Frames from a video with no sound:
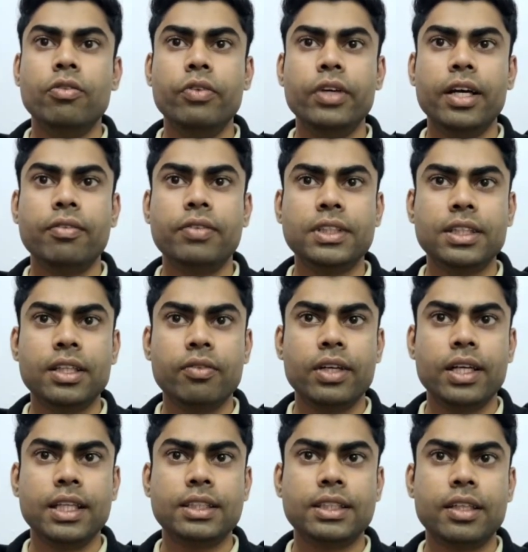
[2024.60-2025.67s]
VF is
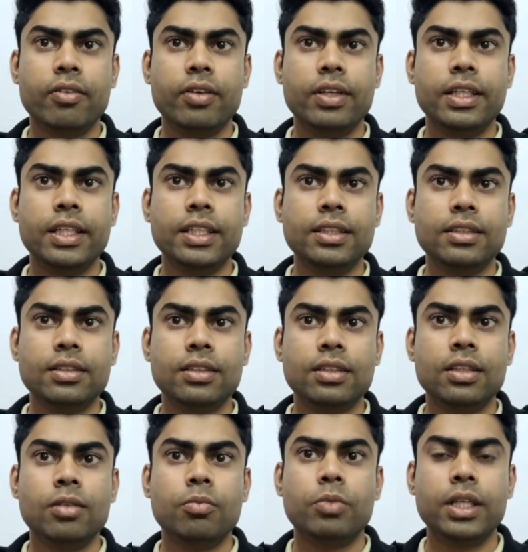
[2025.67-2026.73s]
given as 70,
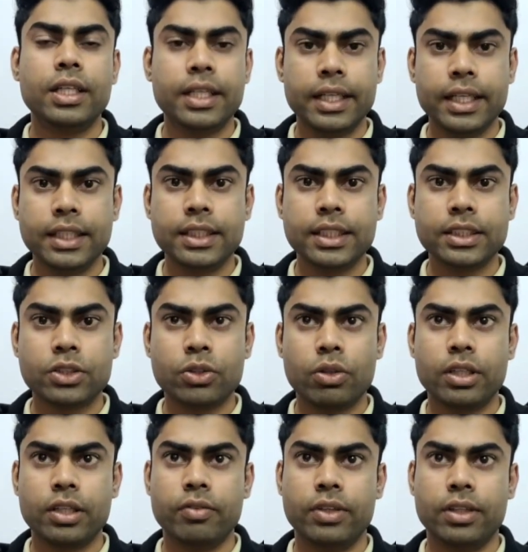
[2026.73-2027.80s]
but kj is
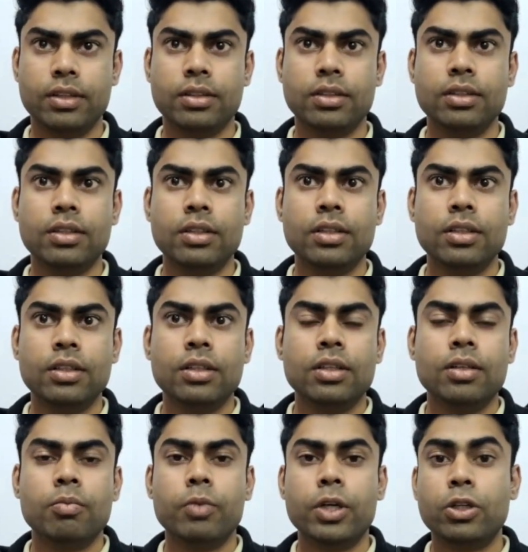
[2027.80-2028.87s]
not given.
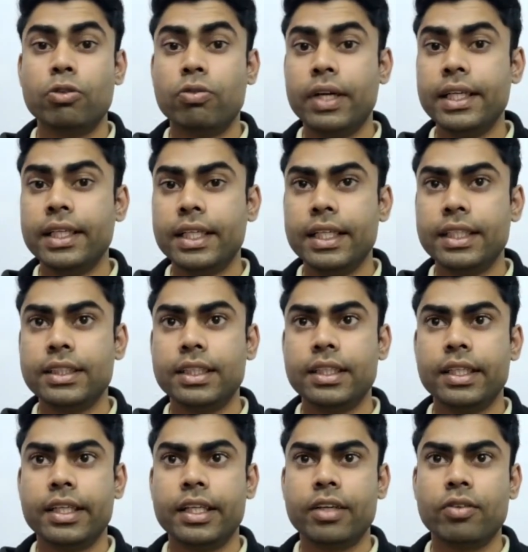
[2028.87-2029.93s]
But to find kj,
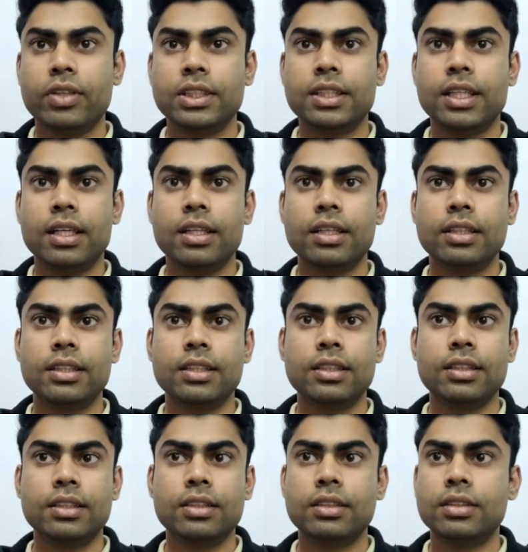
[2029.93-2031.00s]
they gave us the
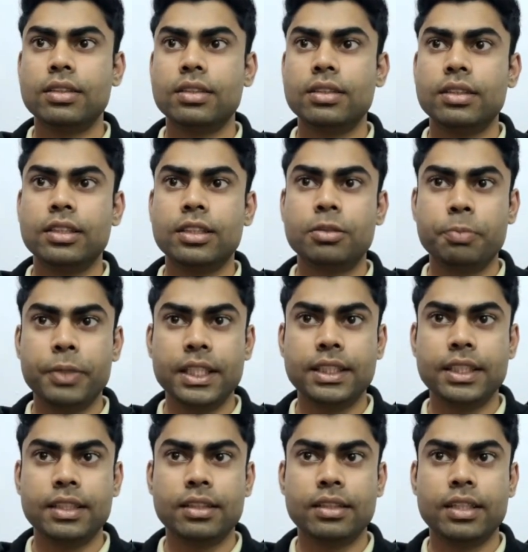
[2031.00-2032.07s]

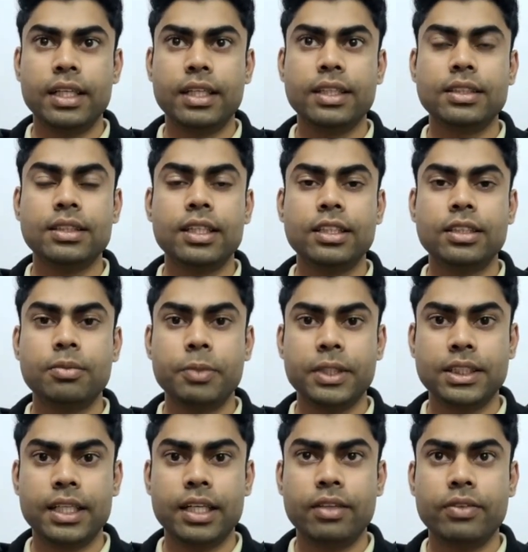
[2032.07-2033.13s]
spacing, that is the
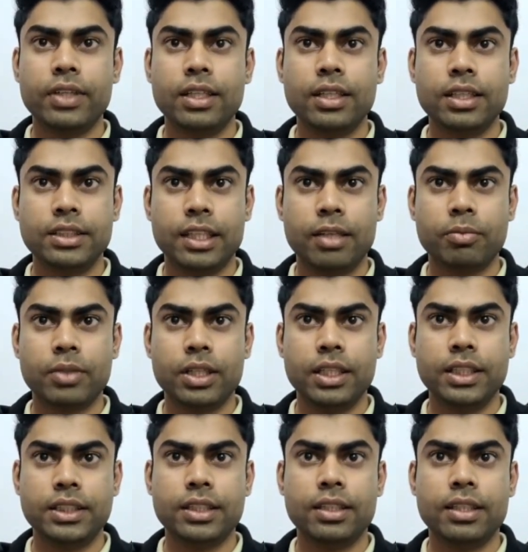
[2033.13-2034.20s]
space had by under jam
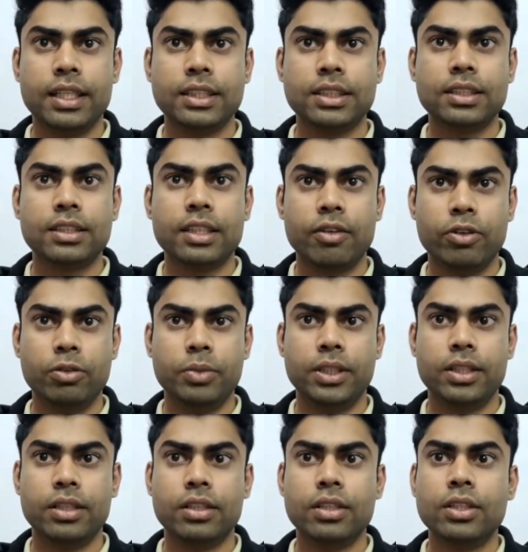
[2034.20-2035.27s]
condition, as 7
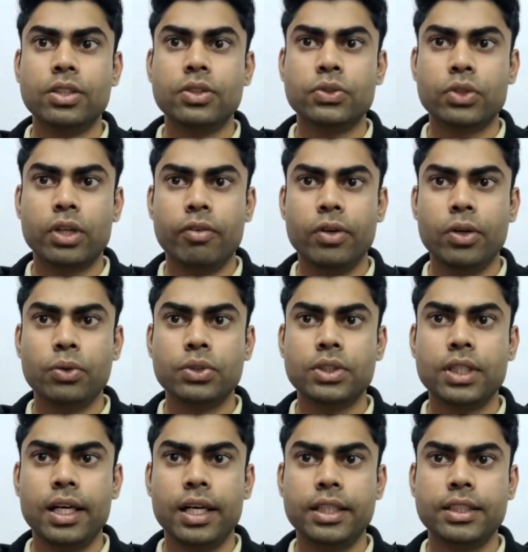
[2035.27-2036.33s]
meters. So I will use
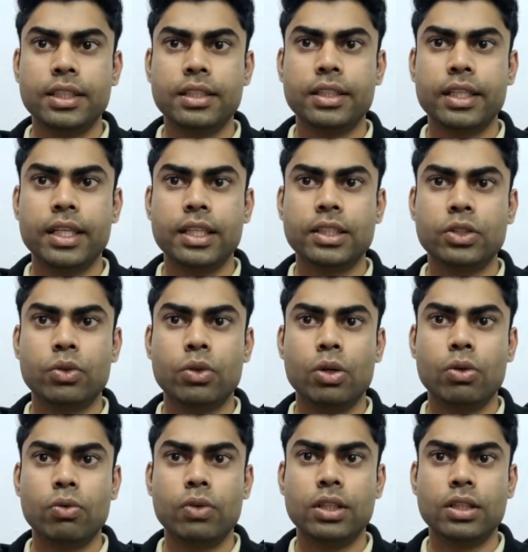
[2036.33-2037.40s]
the relation k is equal
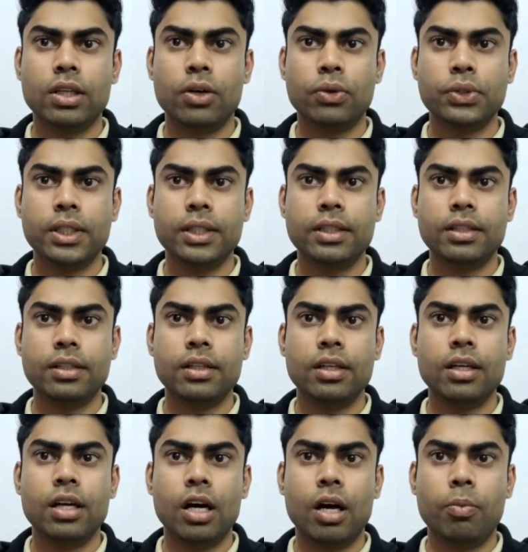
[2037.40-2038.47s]
to 1000
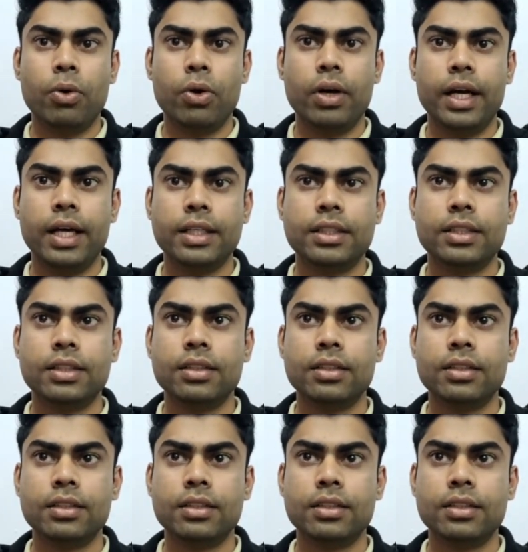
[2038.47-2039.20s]
upon s.